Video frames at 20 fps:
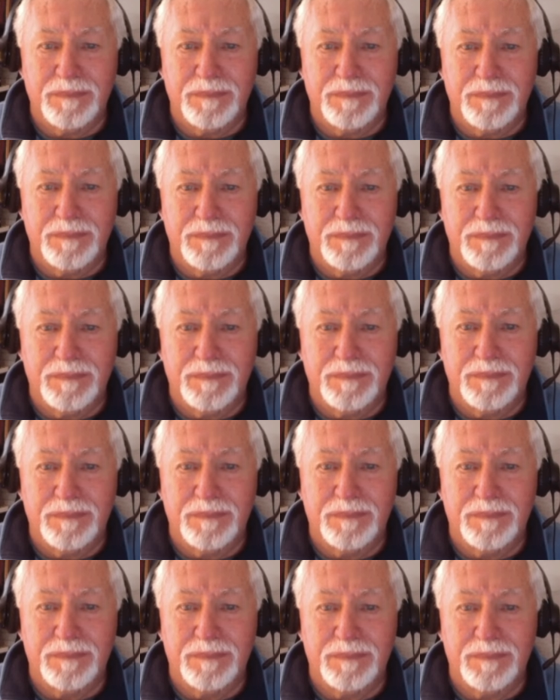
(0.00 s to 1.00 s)

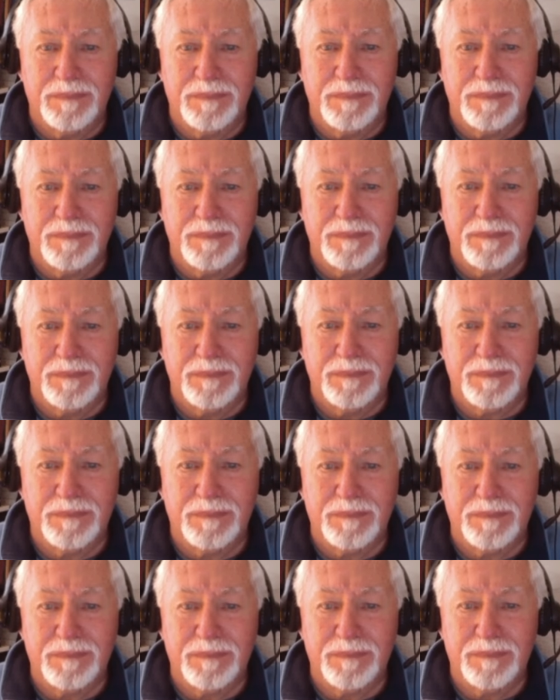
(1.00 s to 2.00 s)

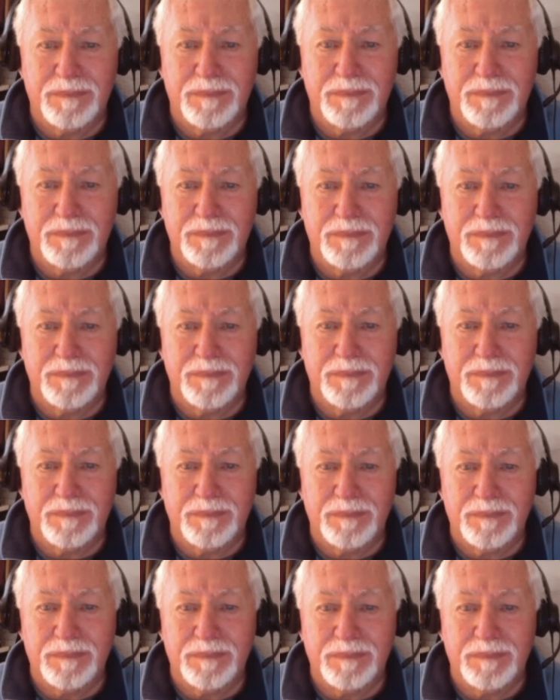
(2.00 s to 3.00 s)

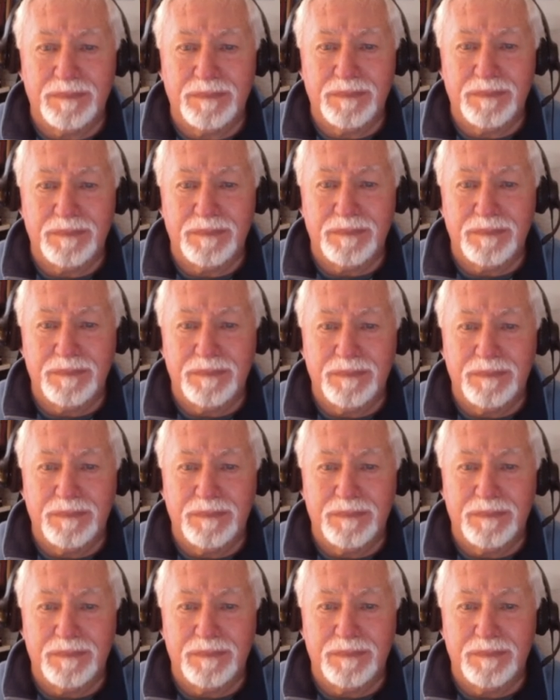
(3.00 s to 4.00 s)

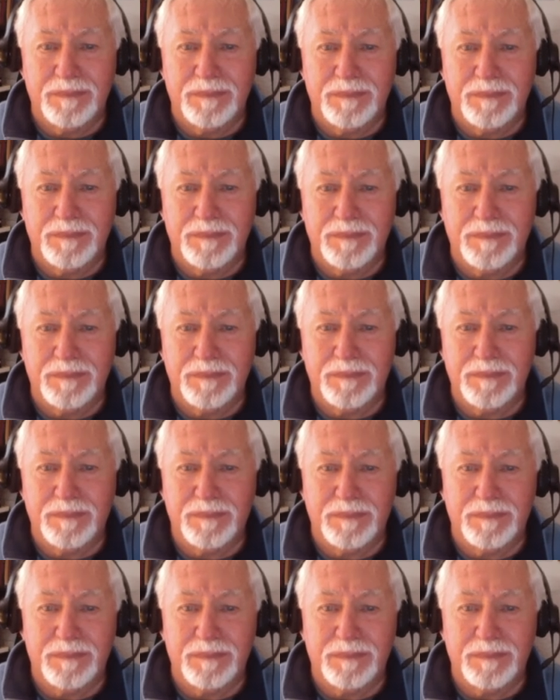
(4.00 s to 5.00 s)

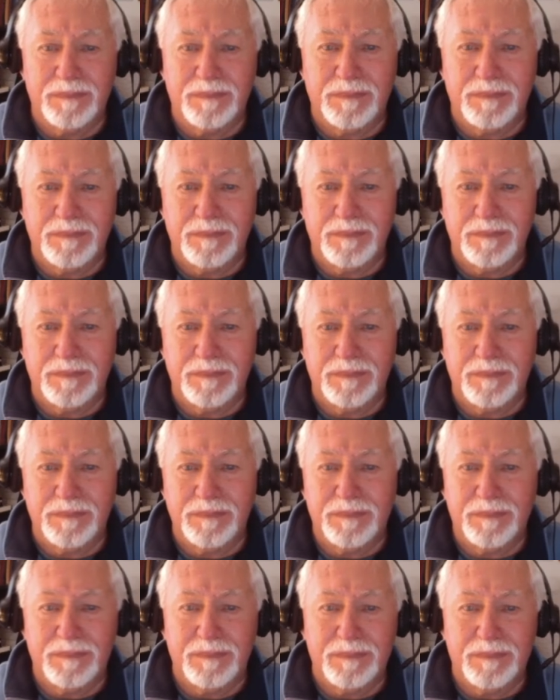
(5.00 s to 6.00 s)

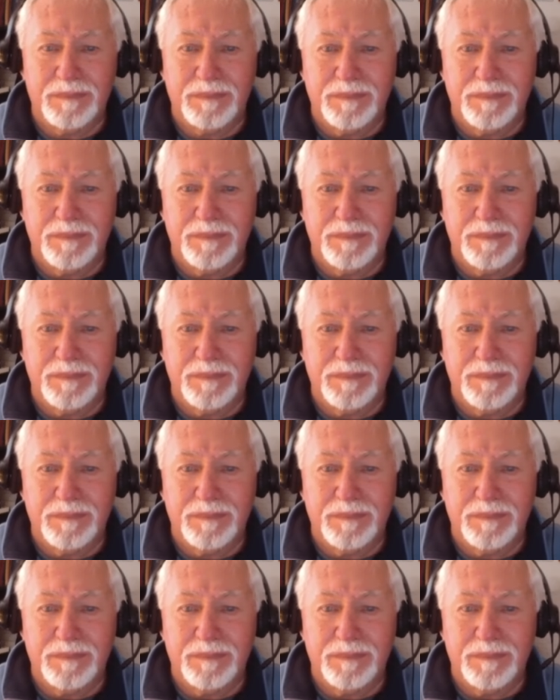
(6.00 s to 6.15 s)
[no speech]